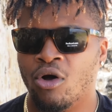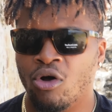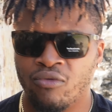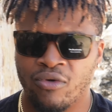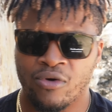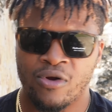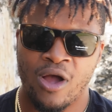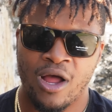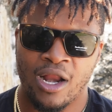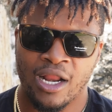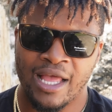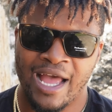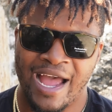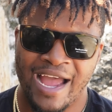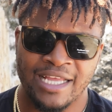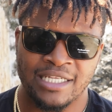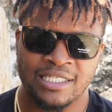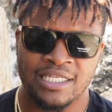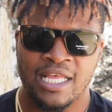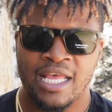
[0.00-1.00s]
Overall,
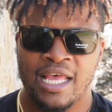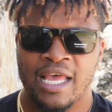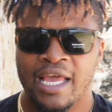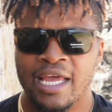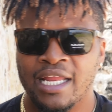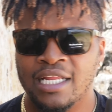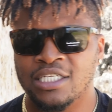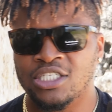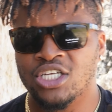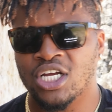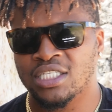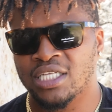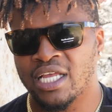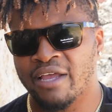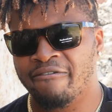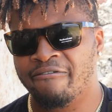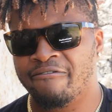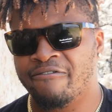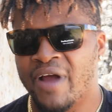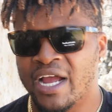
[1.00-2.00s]
guys, it is just a
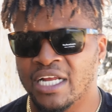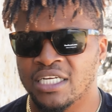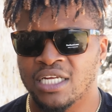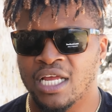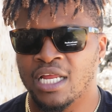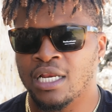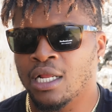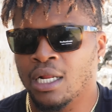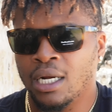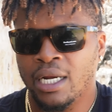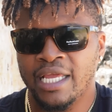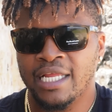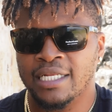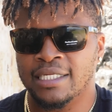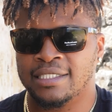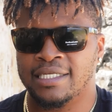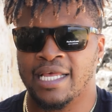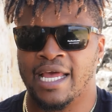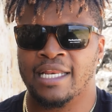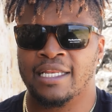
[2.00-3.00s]
fresh and clean
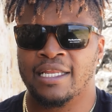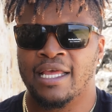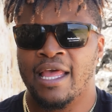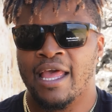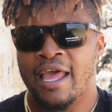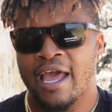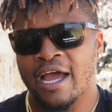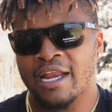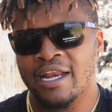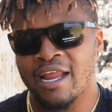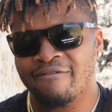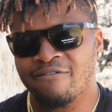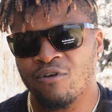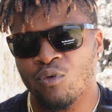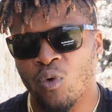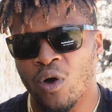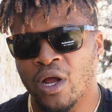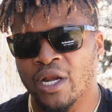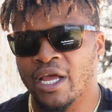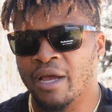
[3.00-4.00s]
scent, and
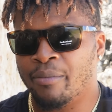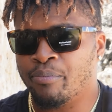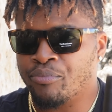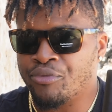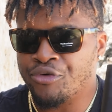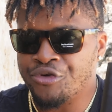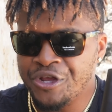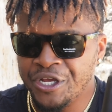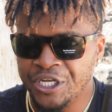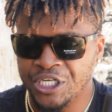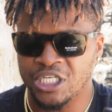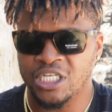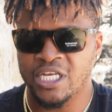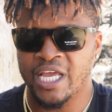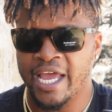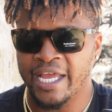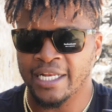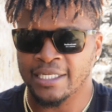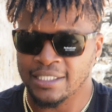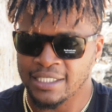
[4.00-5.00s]
everyone
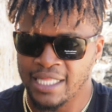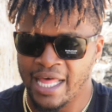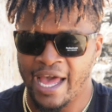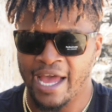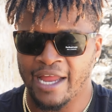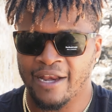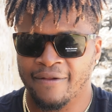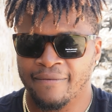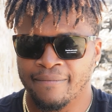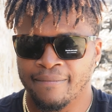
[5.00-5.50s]
appreciates that.